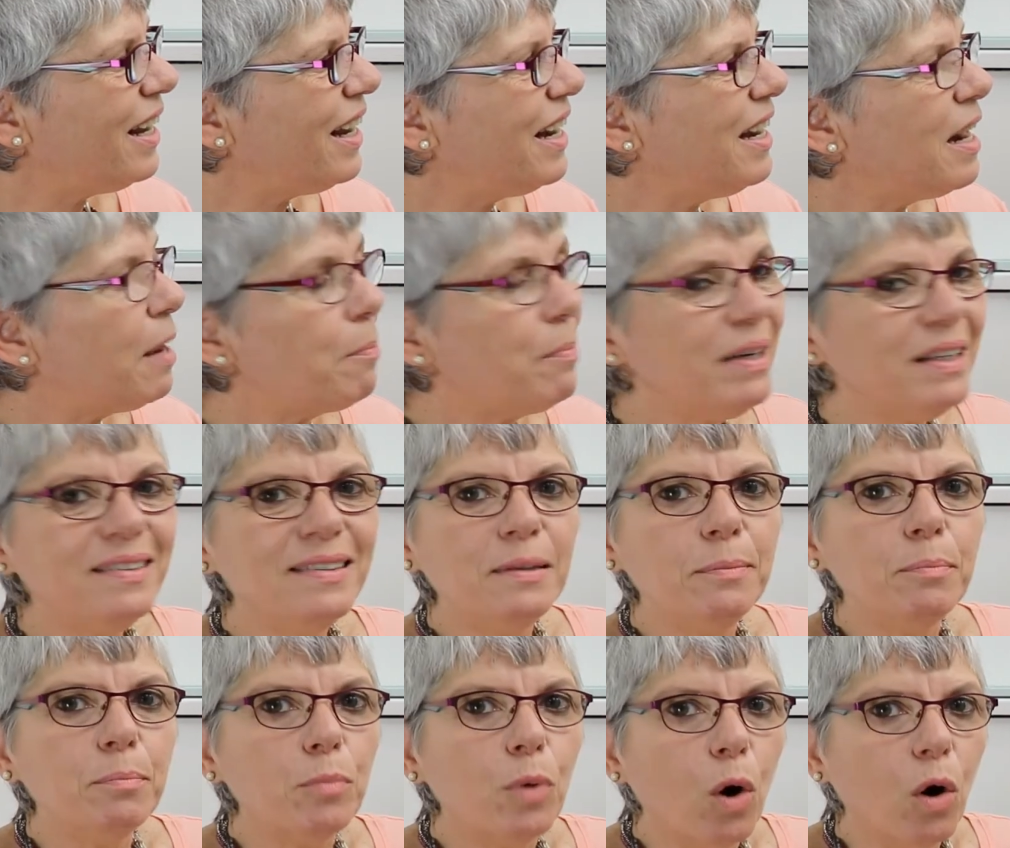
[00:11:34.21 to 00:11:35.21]
a number is
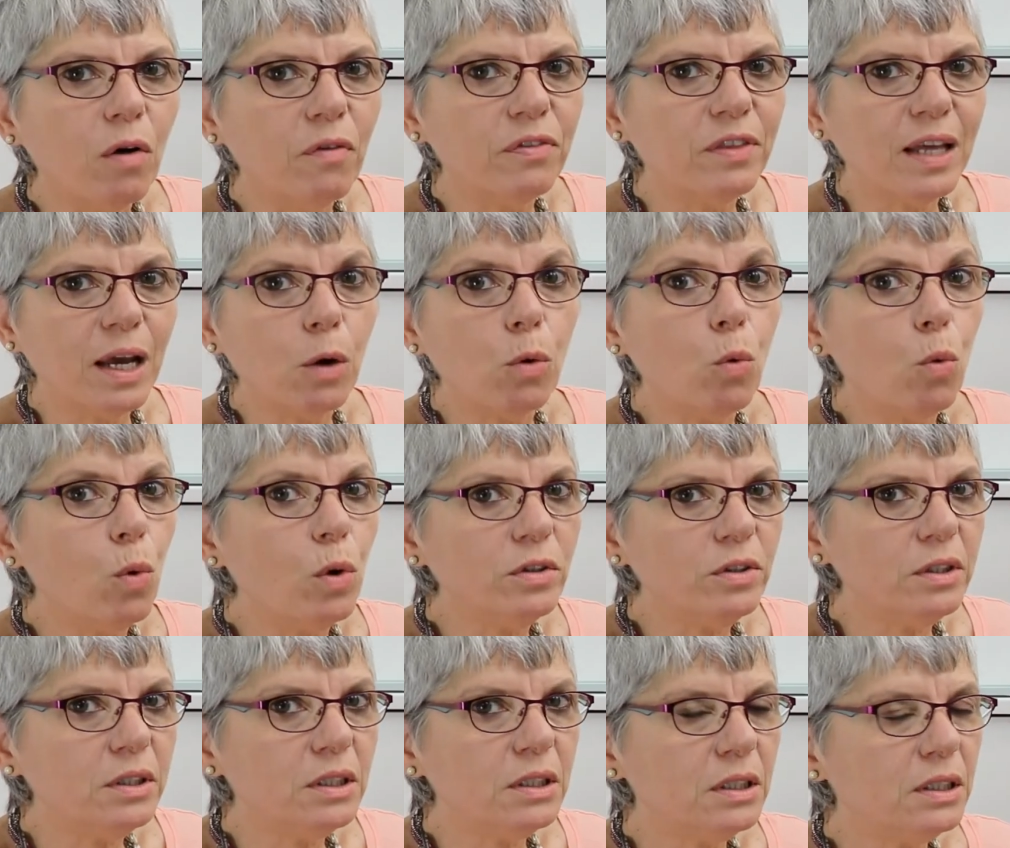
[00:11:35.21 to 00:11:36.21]
involved, a
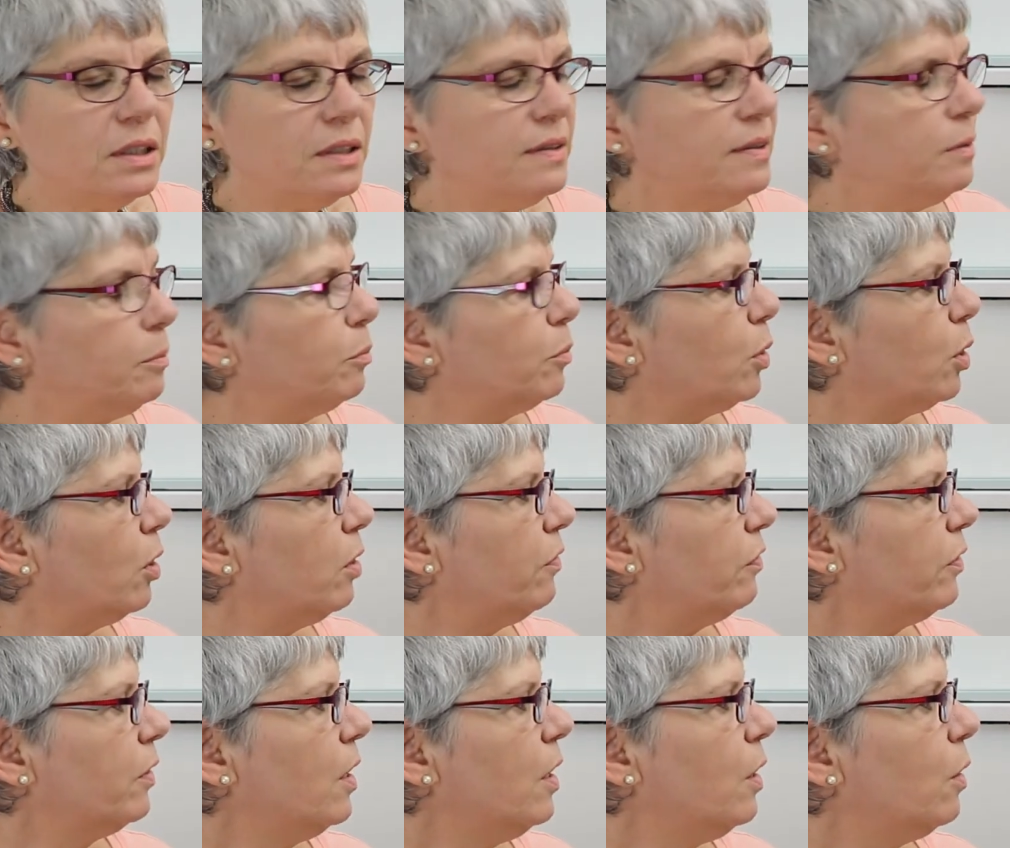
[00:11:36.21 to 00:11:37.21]
quantity is
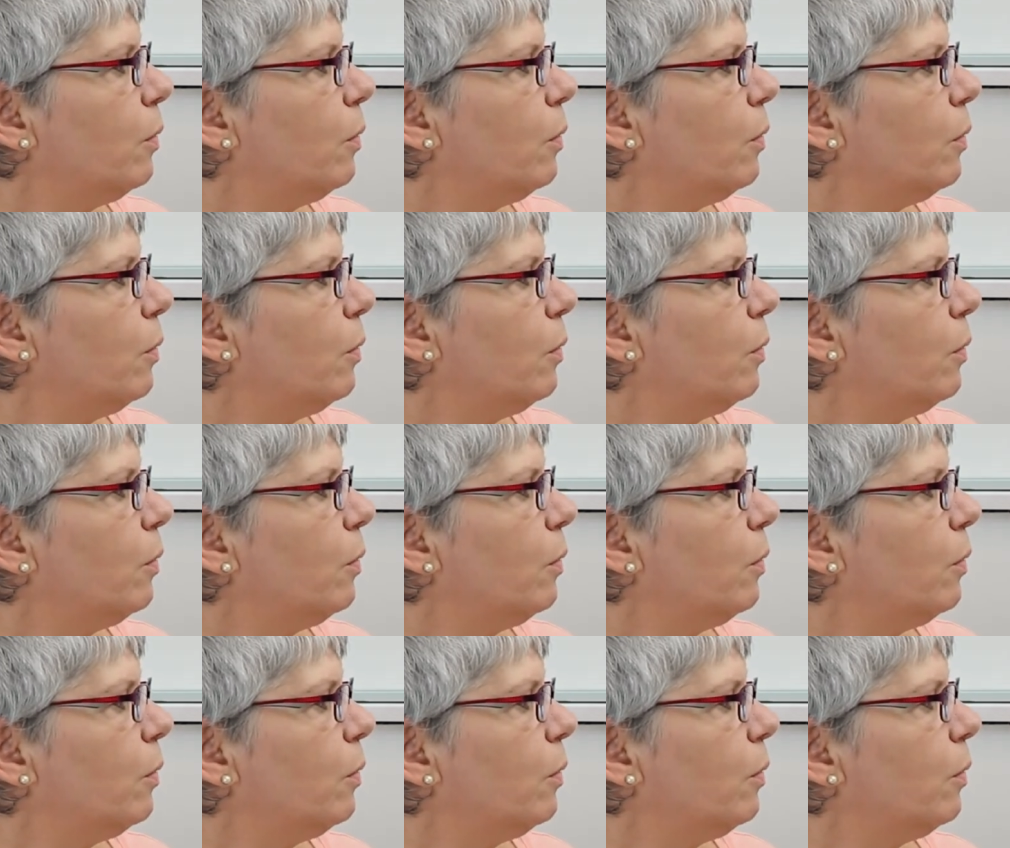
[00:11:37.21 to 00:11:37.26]
involved.